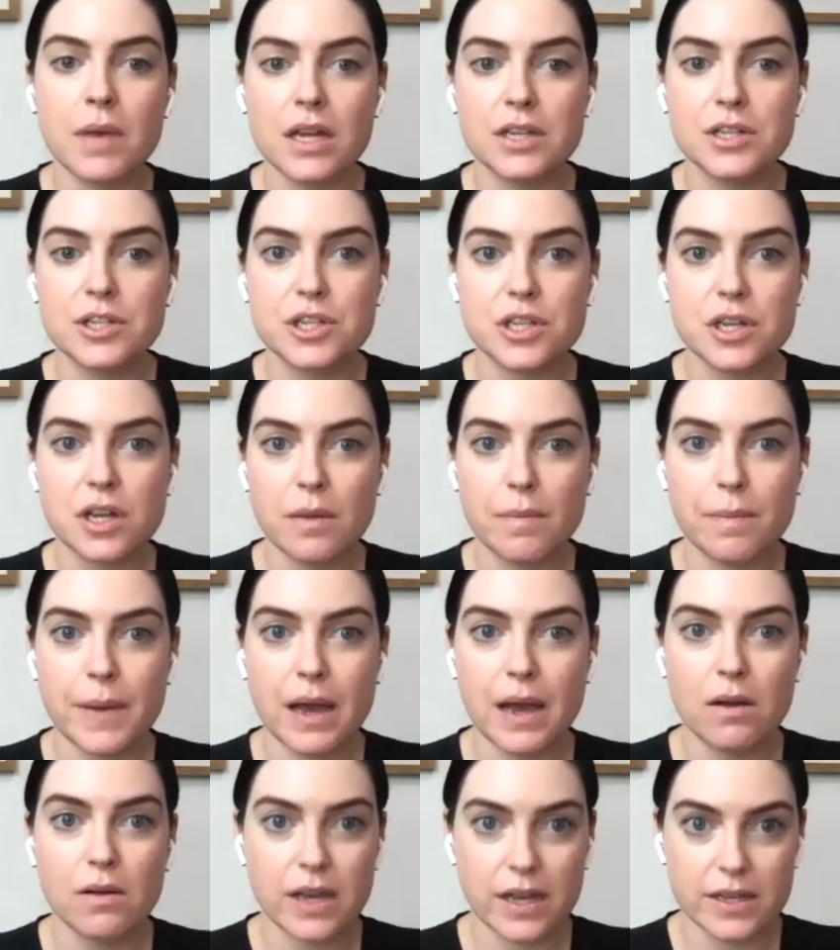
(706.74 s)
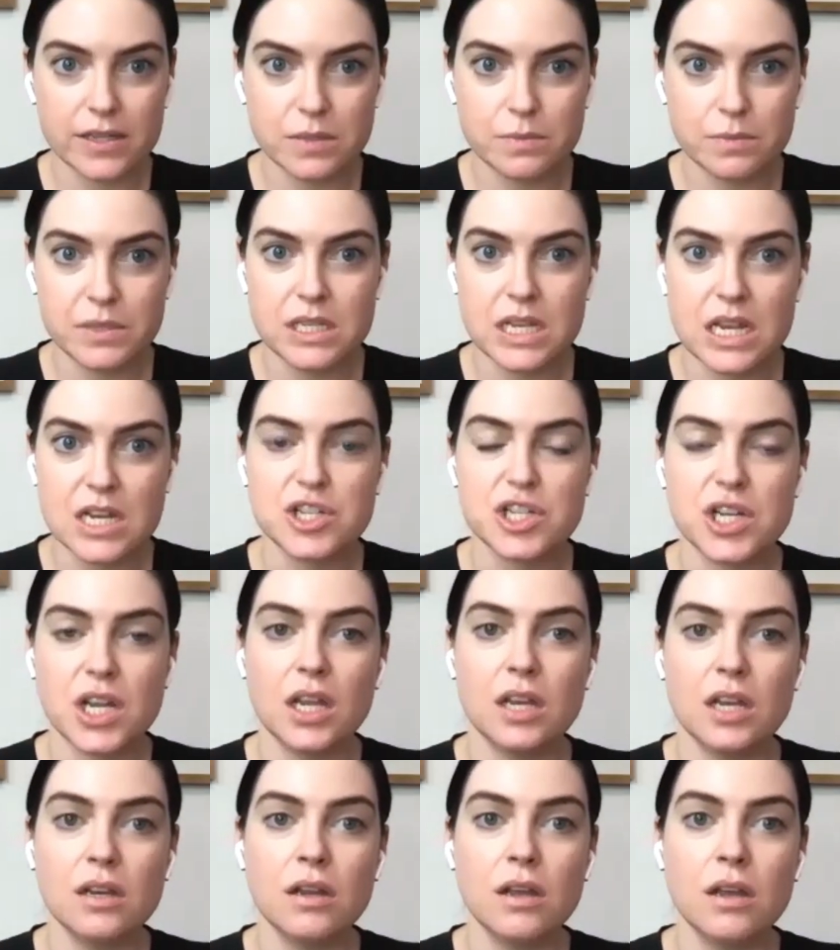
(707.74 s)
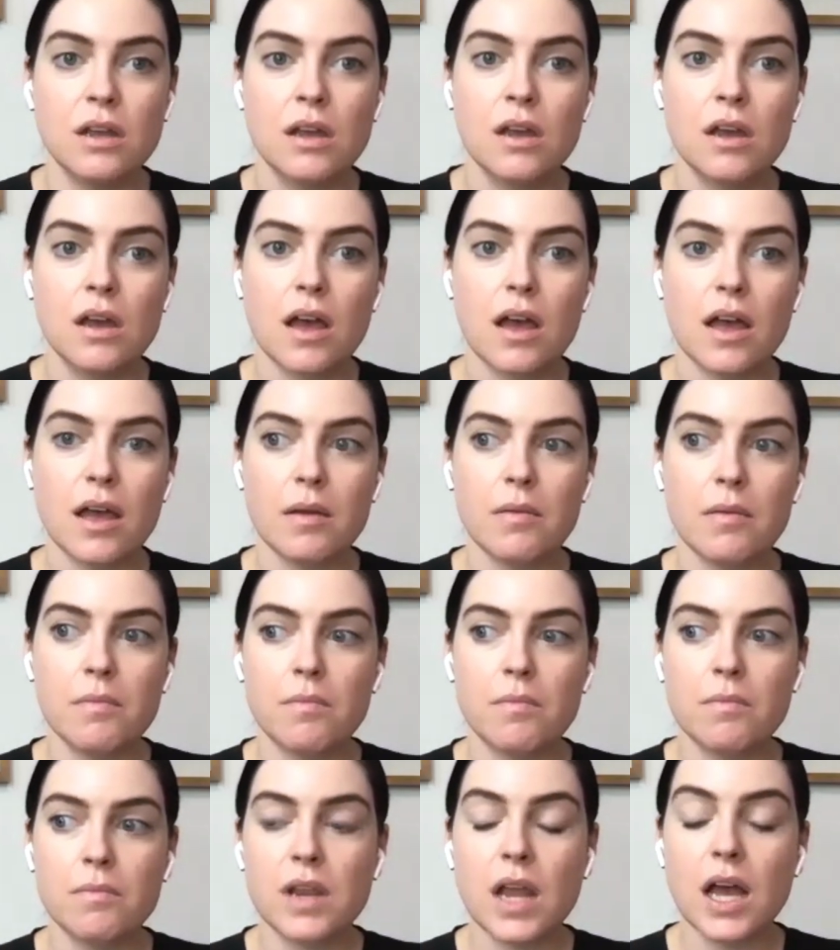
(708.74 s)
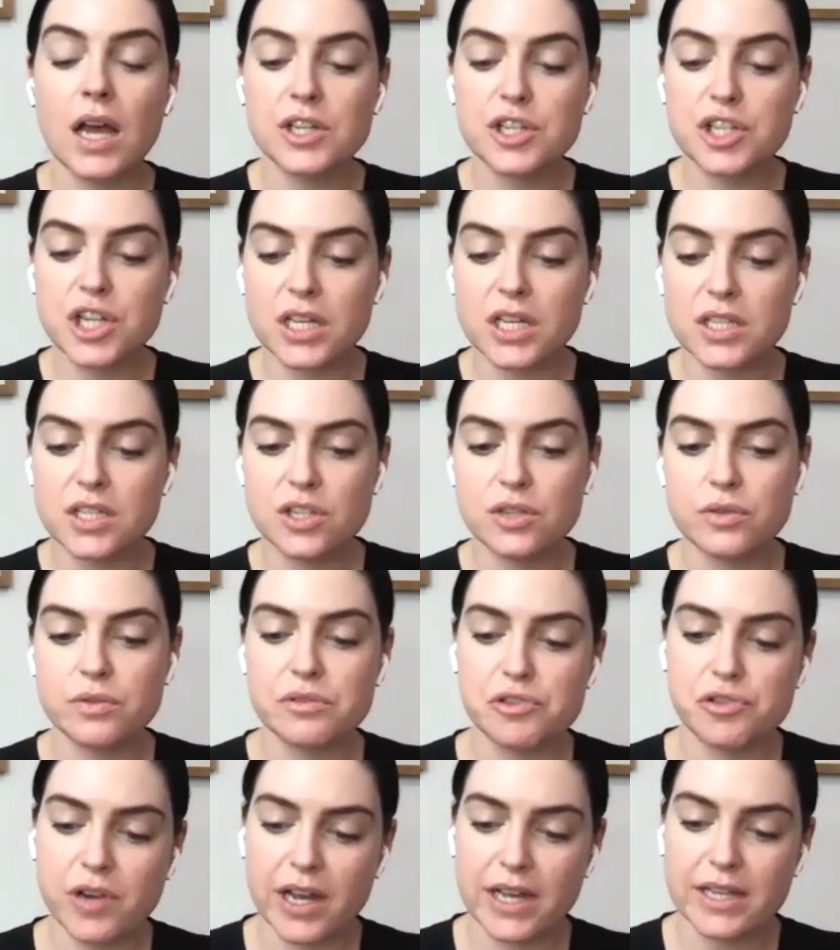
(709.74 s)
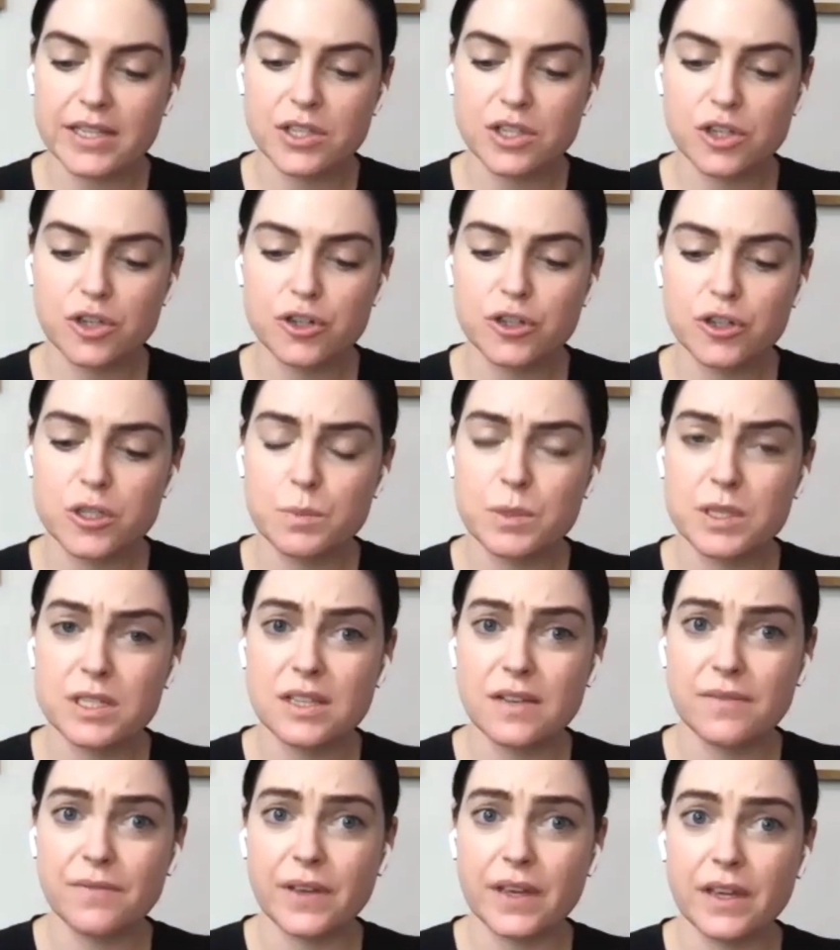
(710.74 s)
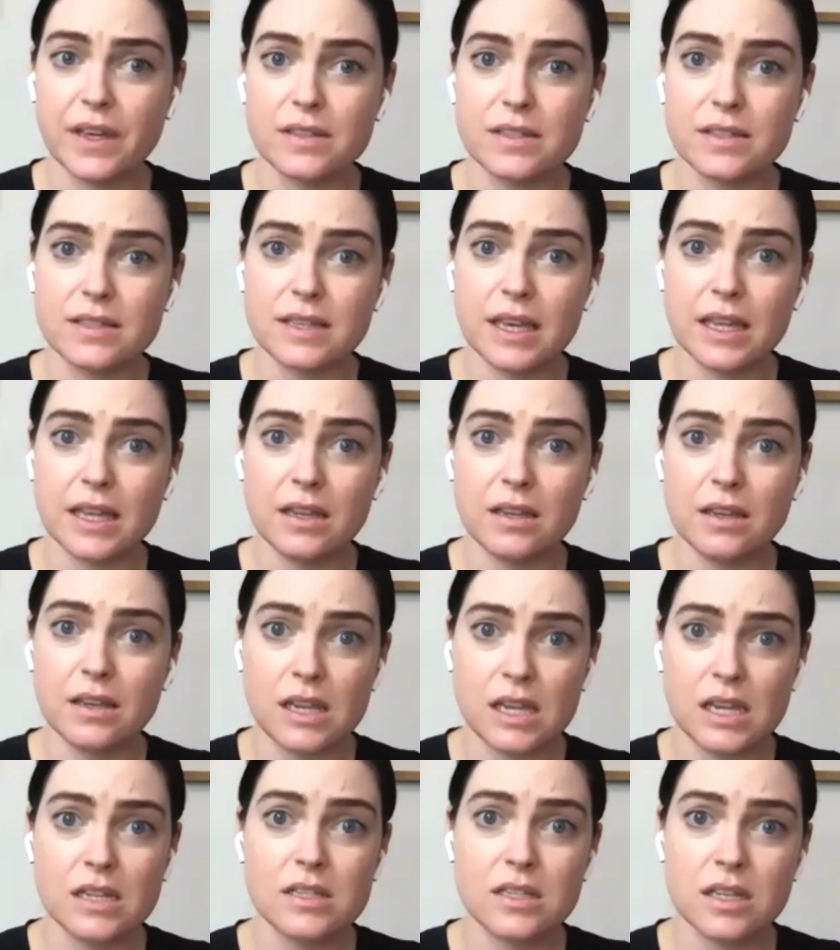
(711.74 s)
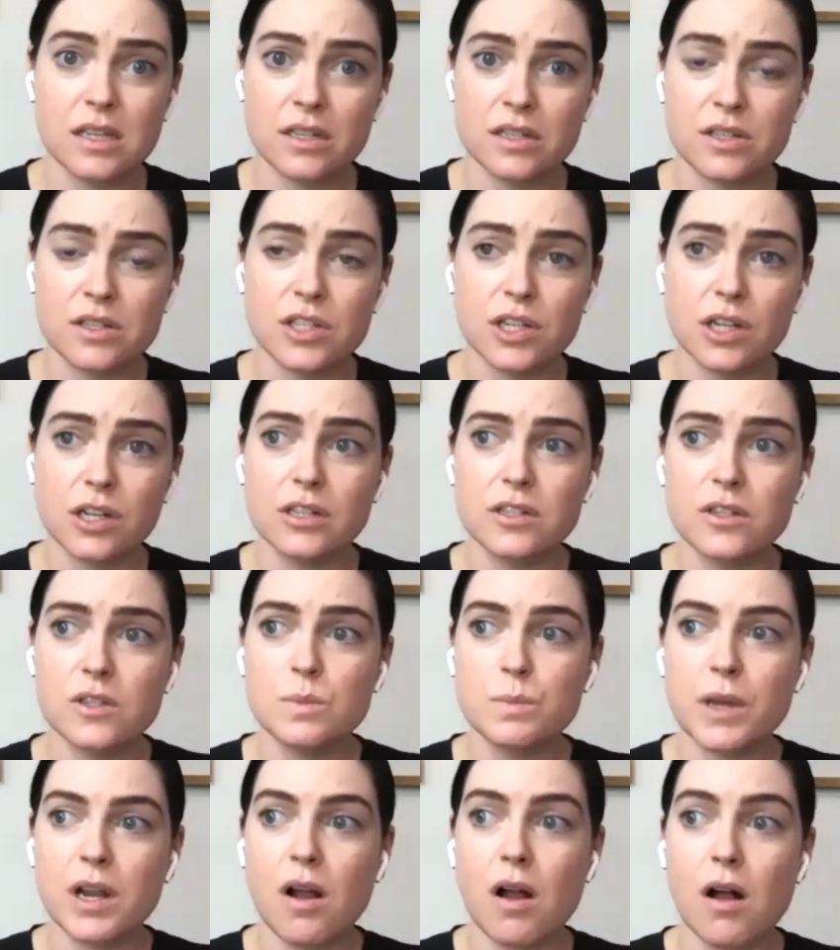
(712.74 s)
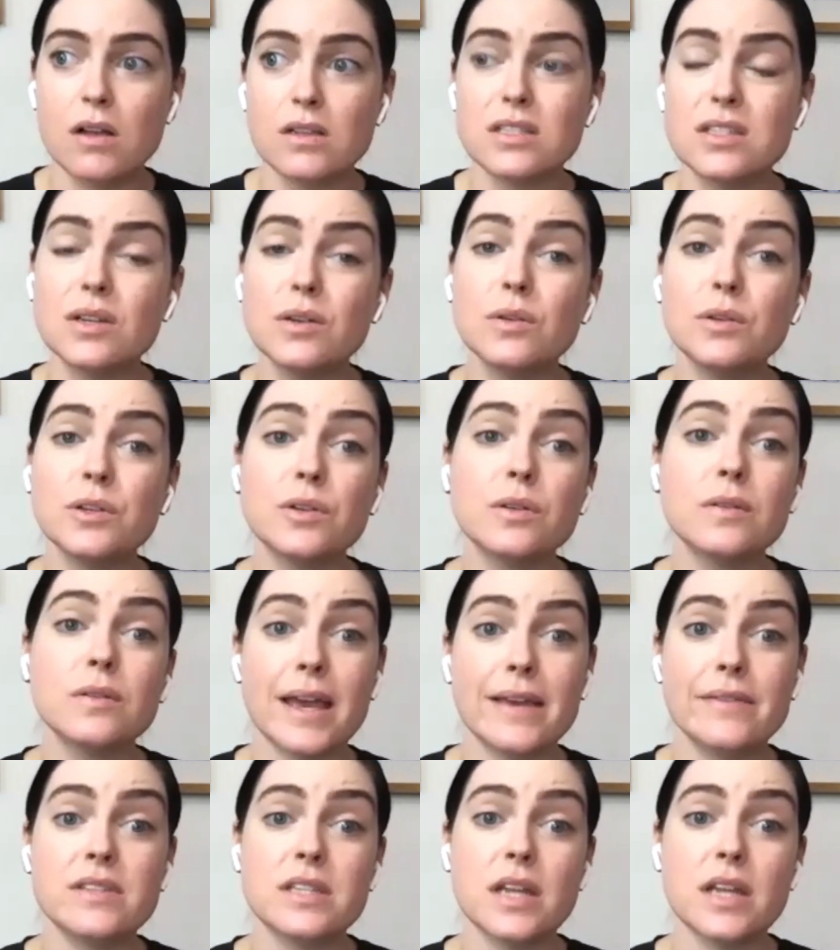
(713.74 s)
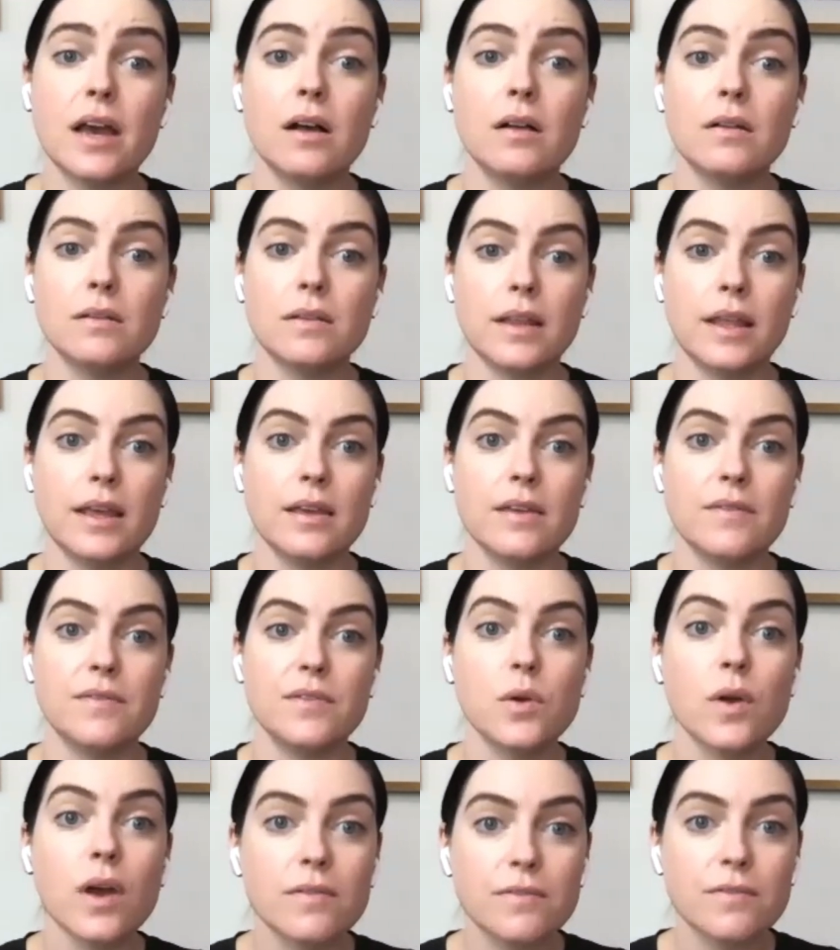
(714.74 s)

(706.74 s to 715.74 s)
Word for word: much about customization um, not just to address your specific skin needs and concerns but also your lifestyle like if you mm-hmm.